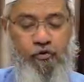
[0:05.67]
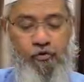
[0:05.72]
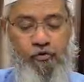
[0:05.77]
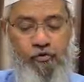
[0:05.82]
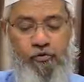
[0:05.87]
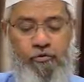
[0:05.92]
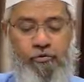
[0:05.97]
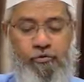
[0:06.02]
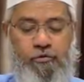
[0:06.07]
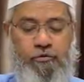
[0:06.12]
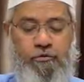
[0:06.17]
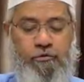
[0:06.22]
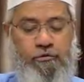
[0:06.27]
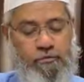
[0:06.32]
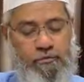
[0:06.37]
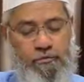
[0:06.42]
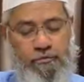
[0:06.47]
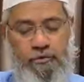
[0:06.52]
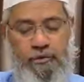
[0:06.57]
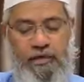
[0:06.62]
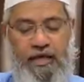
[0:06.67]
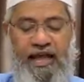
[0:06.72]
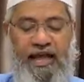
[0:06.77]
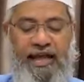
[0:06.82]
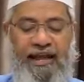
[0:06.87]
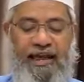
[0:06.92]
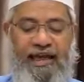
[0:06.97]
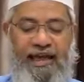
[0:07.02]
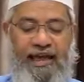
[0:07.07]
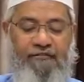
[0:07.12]
you
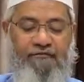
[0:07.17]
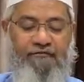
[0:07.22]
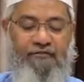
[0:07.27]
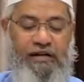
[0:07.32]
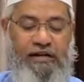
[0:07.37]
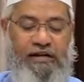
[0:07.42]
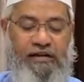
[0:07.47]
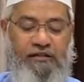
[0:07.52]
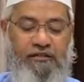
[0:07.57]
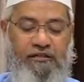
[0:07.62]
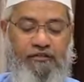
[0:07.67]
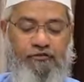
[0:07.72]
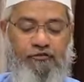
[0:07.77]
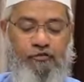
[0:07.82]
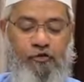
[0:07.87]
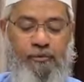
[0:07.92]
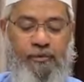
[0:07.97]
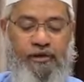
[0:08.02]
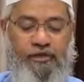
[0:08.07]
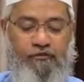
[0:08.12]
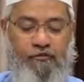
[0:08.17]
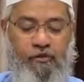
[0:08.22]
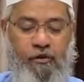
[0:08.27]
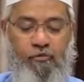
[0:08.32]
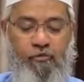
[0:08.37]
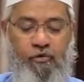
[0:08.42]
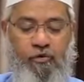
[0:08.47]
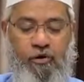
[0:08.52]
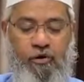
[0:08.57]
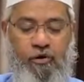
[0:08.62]
and I have learned so much
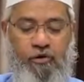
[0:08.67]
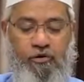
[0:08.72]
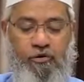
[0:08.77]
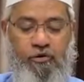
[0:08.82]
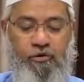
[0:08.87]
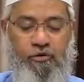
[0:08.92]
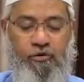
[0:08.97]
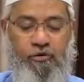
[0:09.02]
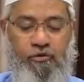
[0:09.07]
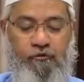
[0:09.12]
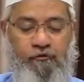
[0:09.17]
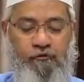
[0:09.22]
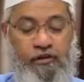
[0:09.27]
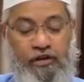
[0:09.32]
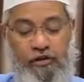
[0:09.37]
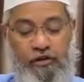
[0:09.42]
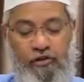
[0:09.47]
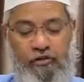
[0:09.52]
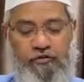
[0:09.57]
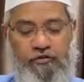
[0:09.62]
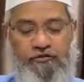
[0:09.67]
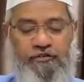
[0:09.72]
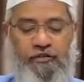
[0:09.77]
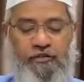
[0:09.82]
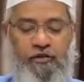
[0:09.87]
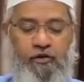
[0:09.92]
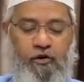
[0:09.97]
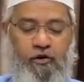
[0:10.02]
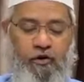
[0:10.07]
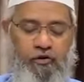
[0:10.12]
from your videos
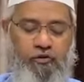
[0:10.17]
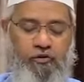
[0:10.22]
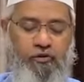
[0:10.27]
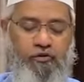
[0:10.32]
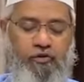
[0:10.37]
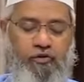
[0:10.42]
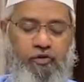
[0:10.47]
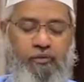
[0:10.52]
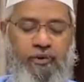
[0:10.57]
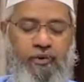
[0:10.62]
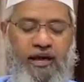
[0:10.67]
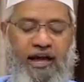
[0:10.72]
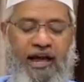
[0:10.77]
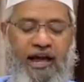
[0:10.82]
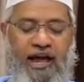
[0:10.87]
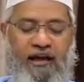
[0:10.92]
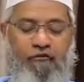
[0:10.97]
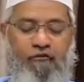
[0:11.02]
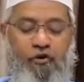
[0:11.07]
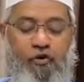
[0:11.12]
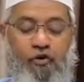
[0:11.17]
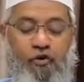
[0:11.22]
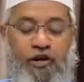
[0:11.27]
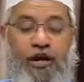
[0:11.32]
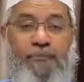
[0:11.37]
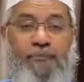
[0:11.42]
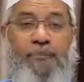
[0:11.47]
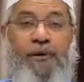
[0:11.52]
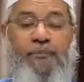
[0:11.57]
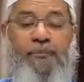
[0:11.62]
on YouTube. I want to
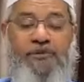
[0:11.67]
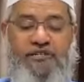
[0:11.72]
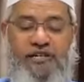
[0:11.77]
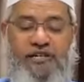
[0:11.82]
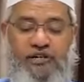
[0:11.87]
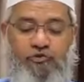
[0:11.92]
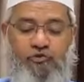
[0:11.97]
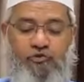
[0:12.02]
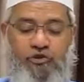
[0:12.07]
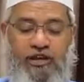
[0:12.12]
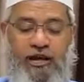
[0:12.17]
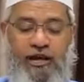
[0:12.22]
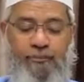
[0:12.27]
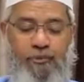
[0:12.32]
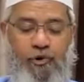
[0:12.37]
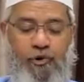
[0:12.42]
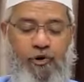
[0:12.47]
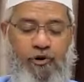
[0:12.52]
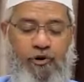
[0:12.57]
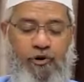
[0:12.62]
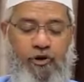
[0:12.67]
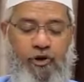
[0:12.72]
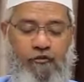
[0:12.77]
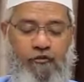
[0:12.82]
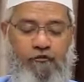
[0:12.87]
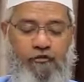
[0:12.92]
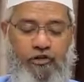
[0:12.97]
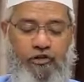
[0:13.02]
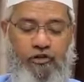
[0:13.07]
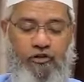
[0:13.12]
get permission to re-upload your
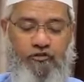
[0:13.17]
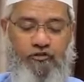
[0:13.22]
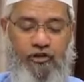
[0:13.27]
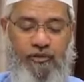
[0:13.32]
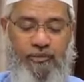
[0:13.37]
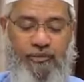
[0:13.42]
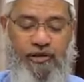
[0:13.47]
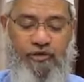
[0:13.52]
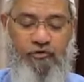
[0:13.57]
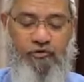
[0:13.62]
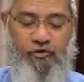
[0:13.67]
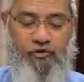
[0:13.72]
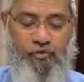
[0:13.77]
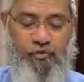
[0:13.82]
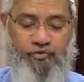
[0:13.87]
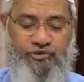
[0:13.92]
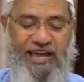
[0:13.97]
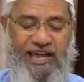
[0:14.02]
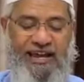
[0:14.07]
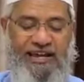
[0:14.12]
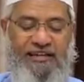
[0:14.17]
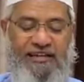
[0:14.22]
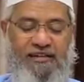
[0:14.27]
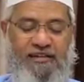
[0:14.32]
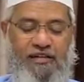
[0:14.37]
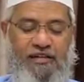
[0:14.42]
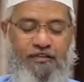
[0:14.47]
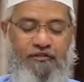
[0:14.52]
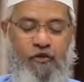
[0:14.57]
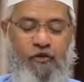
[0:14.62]
videos on my YouTube channel
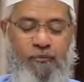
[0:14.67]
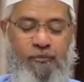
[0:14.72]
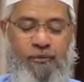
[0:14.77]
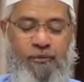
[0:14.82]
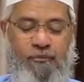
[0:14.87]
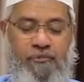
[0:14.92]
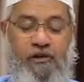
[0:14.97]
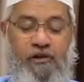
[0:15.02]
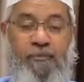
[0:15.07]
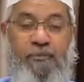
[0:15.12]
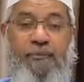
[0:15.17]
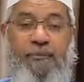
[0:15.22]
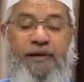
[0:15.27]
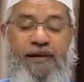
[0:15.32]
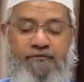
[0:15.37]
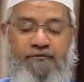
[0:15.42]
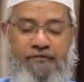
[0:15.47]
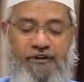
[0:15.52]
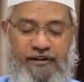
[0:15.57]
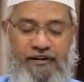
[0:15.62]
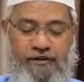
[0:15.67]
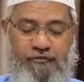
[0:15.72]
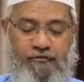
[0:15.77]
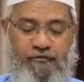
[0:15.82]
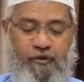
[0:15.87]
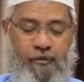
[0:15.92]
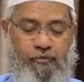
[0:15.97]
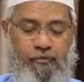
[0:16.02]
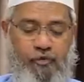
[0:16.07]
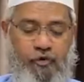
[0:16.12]
so people will be benefited
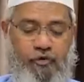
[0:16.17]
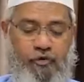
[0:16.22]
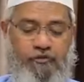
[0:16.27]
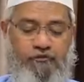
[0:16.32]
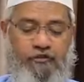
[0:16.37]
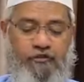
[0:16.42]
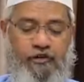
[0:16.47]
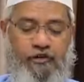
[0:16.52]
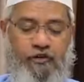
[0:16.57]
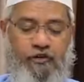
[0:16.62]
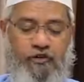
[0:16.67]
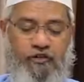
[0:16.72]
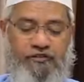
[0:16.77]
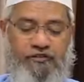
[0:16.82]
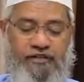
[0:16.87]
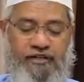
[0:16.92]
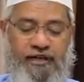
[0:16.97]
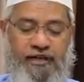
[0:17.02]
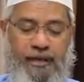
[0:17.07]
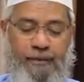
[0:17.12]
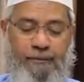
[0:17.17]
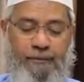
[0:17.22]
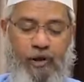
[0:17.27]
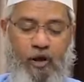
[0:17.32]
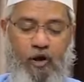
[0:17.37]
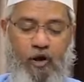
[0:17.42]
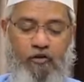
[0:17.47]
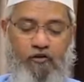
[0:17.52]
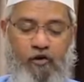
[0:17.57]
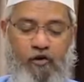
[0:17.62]
from those videos
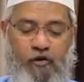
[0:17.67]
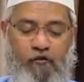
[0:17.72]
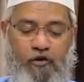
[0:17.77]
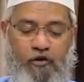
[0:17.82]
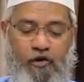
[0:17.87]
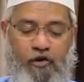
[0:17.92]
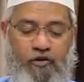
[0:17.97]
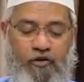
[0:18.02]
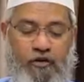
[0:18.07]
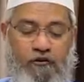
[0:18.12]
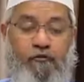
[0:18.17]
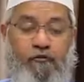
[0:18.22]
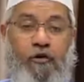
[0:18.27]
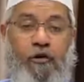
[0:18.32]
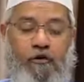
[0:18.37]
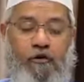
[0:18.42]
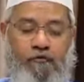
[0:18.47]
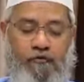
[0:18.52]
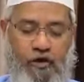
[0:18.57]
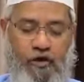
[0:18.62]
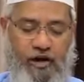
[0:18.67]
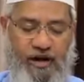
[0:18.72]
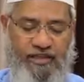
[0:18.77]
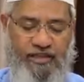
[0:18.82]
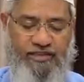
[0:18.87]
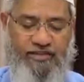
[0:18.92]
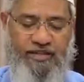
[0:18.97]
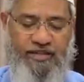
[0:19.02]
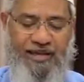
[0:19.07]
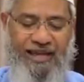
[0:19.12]
because your videos are full of
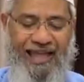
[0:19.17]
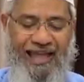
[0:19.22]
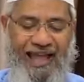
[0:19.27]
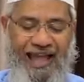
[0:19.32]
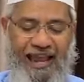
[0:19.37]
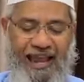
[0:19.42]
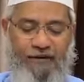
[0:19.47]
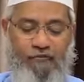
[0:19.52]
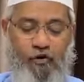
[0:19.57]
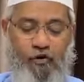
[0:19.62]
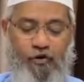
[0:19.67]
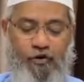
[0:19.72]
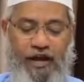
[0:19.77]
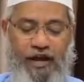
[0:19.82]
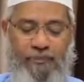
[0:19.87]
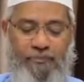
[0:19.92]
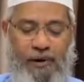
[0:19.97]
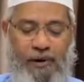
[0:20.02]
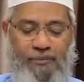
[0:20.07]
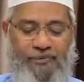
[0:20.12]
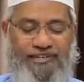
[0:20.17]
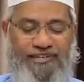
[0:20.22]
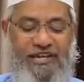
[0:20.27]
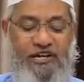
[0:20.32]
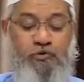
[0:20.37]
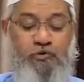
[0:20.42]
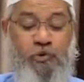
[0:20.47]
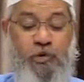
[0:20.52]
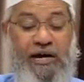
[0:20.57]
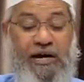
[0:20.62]
knowledge and I want to get permission
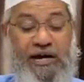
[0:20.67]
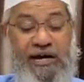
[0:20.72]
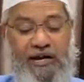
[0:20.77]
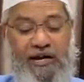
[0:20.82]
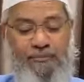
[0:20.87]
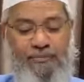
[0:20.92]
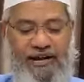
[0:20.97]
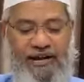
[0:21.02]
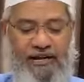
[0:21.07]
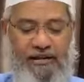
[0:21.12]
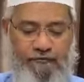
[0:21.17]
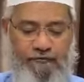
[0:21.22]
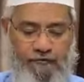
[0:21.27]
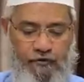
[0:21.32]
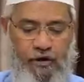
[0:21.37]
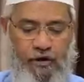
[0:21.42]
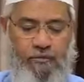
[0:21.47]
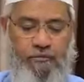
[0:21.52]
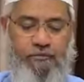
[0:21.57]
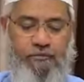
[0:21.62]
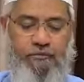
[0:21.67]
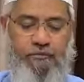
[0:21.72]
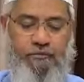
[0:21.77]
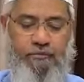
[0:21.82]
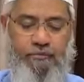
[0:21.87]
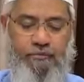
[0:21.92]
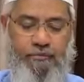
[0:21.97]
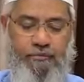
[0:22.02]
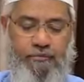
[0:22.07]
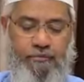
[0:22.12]
to earn money from
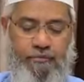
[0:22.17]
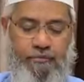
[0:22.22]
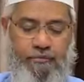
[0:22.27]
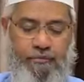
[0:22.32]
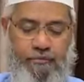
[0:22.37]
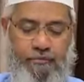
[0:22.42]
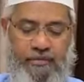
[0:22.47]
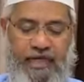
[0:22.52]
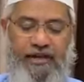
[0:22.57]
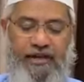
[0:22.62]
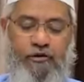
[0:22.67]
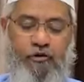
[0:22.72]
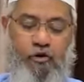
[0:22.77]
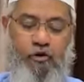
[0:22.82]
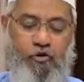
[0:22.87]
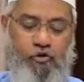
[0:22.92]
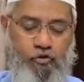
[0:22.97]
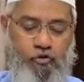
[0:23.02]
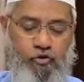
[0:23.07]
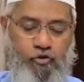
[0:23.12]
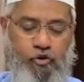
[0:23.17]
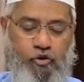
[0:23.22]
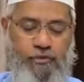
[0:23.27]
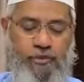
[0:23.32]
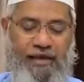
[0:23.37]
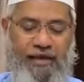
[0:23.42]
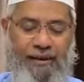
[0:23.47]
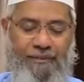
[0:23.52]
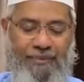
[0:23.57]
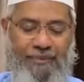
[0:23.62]
that on YouTube.
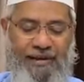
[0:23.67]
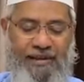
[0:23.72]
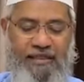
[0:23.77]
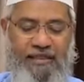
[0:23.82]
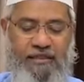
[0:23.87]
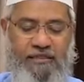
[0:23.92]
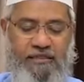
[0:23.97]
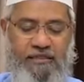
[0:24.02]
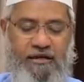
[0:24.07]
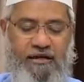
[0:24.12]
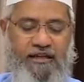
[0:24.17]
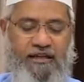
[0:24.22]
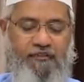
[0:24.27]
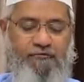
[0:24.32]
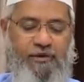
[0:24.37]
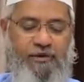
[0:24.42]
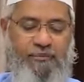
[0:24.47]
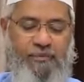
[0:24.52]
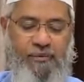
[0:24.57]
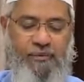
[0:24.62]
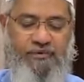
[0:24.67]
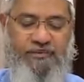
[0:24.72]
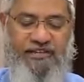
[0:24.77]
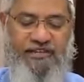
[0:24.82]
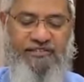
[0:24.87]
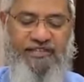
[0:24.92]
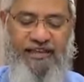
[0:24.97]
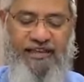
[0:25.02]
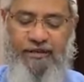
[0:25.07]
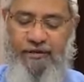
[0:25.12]
Please, sir, give me
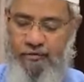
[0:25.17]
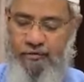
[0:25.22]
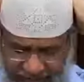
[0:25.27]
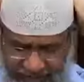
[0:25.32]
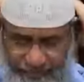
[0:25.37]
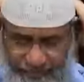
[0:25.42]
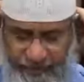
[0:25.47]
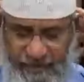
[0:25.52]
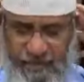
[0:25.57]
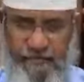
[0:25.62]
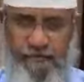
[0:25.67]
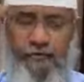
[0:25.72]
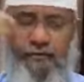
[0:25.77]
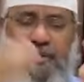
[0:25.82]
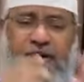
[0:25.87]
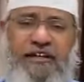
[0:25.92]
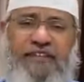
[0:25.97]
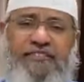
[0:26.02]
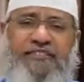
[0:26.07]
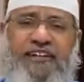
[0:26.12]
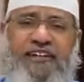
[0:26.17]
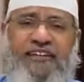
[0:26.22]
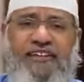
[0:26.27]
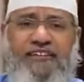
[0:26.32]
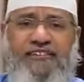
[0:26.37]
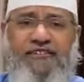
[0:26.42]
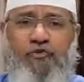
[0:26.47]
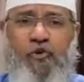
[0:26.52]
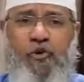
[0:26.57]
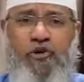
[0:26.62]
permission. Thank you. The brother from Pakistan has
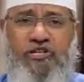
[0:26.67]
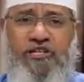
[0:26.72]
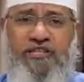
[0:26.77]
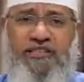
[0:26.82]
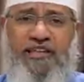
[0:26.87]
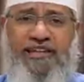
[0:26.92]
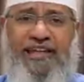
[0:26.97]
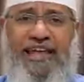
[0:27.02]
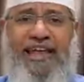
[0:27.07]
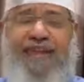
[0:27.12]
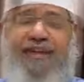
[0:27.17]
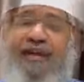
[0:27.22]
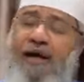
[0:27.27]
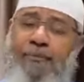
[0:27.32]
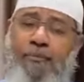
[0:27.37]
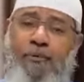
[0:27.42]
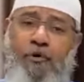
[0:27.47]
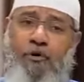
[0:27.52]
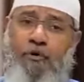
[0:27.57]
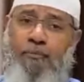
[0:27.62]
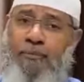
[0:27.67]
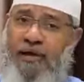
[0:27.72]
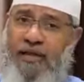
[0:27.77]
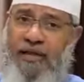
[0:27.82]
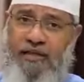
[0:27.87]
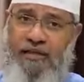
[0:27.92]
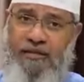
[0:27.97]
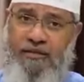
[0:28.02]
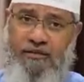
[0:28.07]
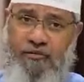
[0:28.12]
asked a question that can he upload
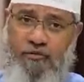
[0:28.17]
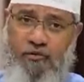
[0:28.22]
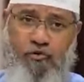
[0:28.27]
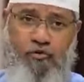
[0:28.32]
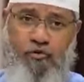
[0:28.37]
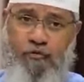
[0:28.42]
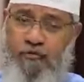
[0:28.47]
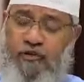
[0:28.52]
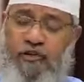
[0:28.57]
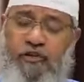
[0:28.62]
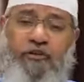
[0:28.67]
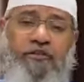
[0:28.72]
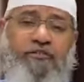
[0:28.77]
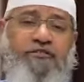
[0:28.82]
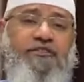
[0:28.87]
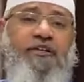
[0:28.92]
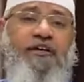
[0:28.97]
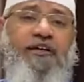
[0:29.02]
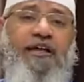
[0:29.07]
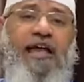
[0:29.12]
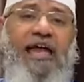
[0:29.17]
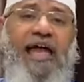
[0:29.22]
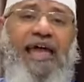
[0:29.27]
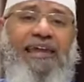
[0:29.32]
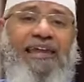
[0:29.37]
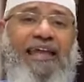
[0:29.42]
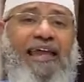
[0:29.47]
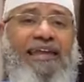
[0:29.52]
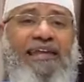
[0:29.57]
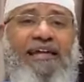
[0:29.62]
my YouTube videos and
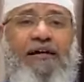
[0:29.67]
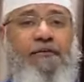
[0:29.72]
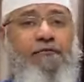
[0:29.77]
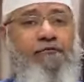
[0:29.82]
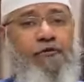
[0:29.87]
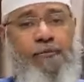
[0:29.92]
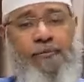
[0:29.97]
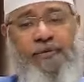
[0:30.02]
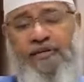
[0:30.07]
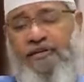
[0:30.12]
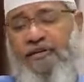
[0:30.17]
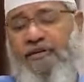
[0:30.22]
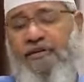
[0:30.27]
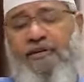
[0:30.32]
can he earn from it?